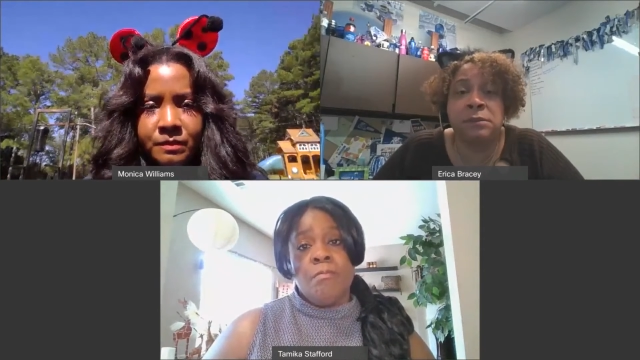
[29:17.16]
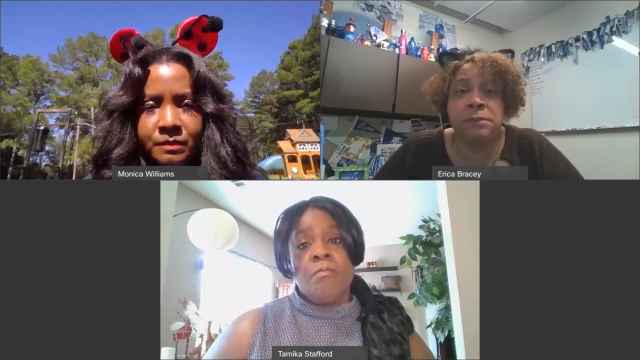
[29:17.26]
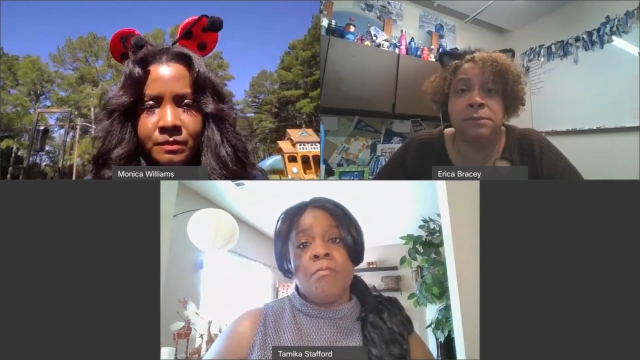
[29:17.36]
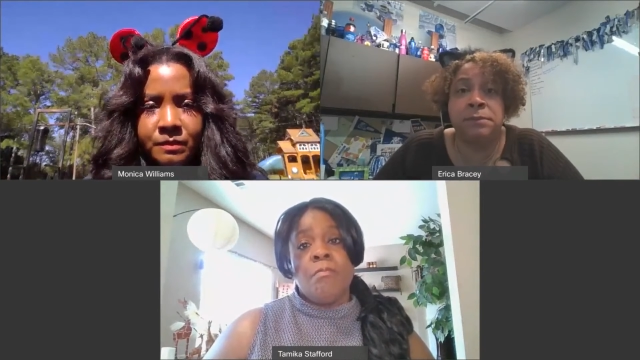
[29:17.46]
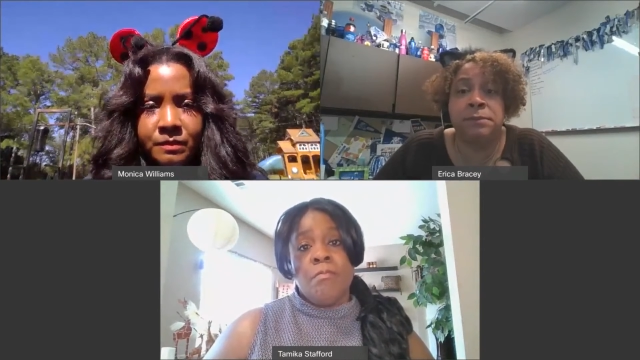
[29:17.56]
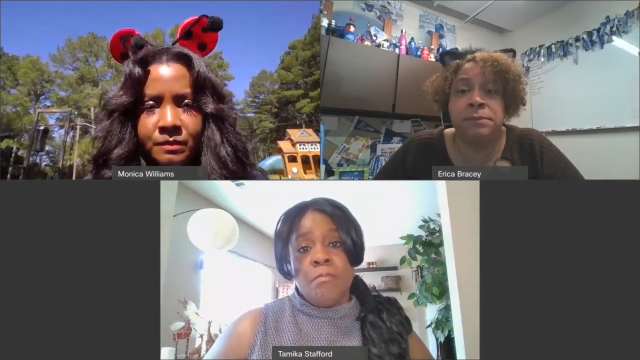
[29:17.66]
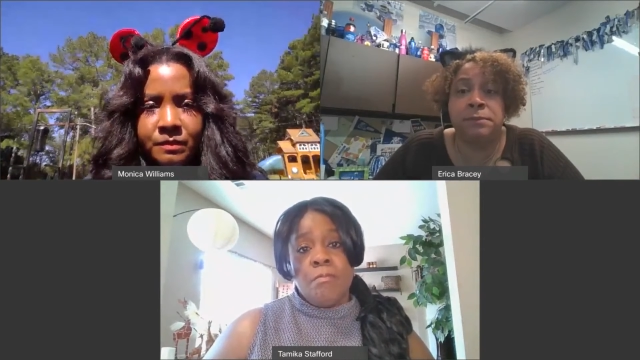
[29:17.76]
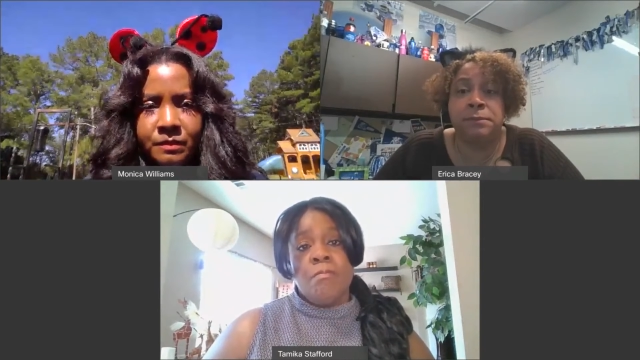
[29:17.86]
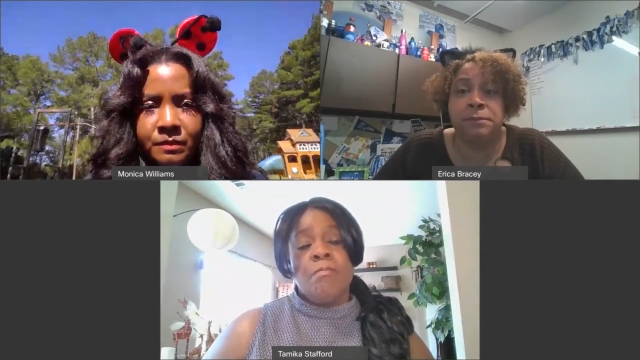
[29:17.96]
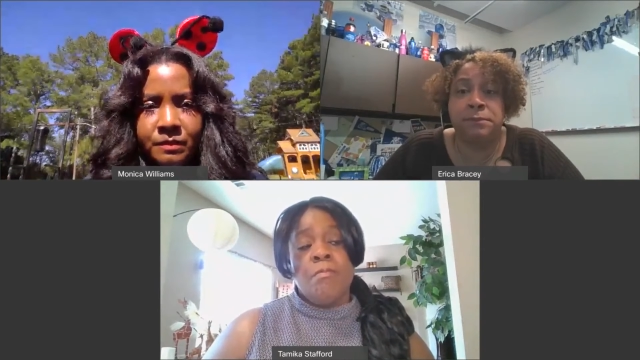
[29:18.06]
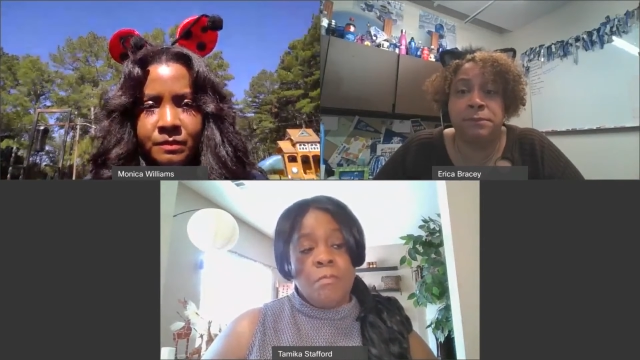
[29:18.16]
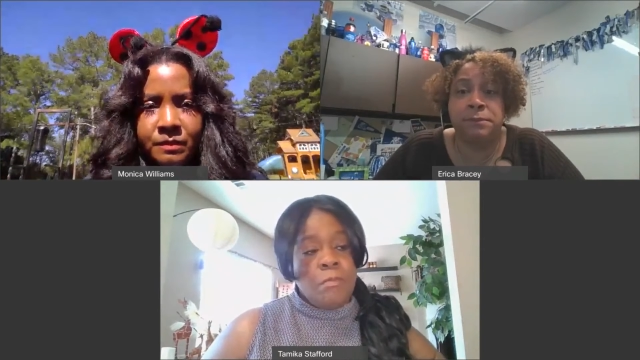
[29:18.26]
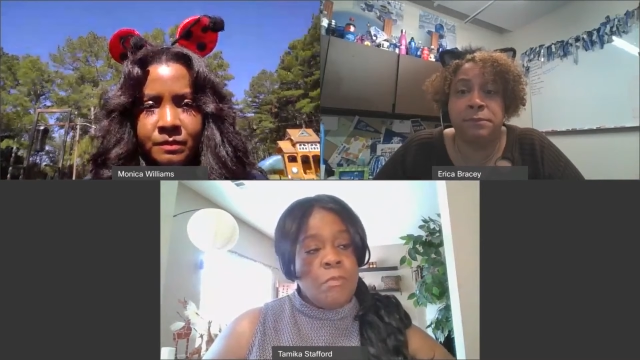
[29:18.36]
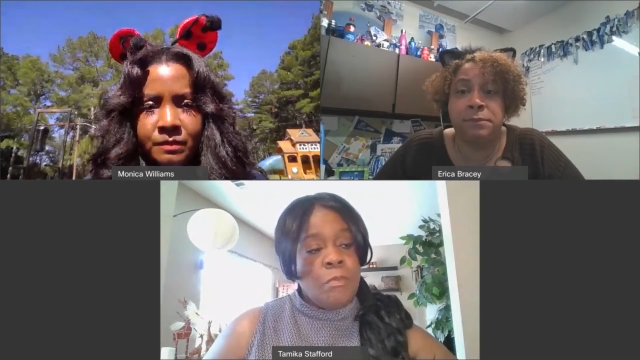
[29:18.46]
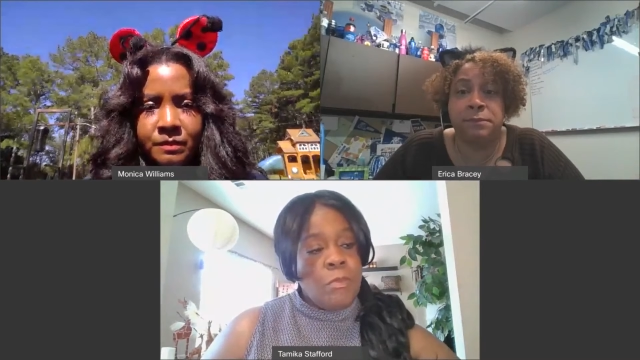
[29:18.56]

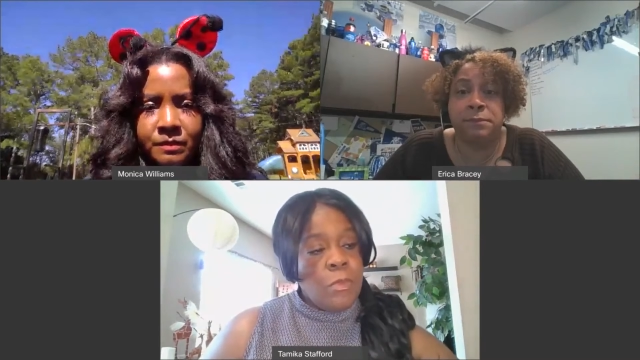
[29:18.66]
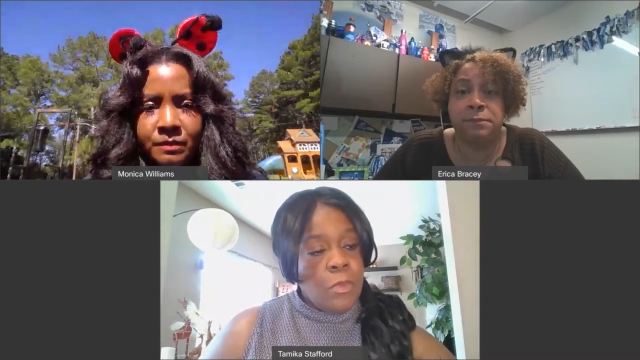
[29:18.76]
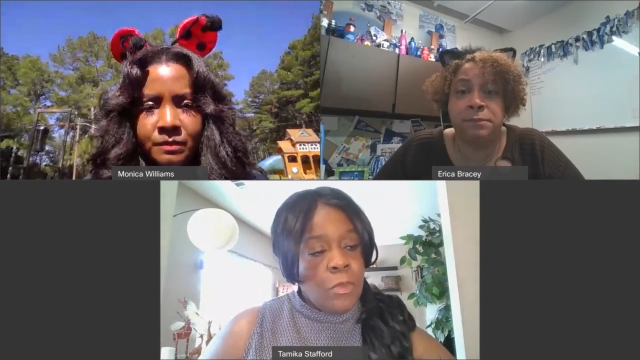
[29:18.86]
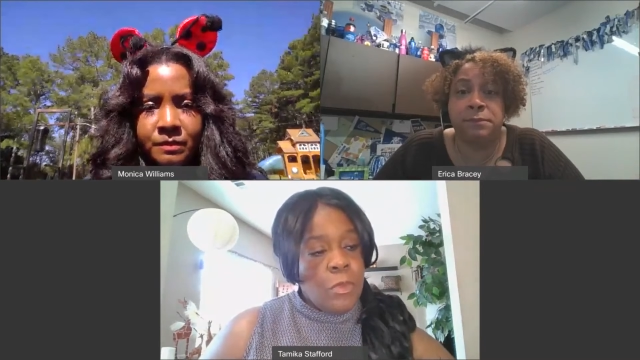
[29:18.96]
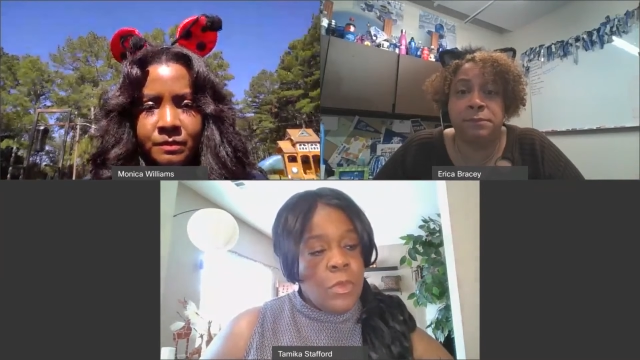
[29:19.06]
Nobody speaks.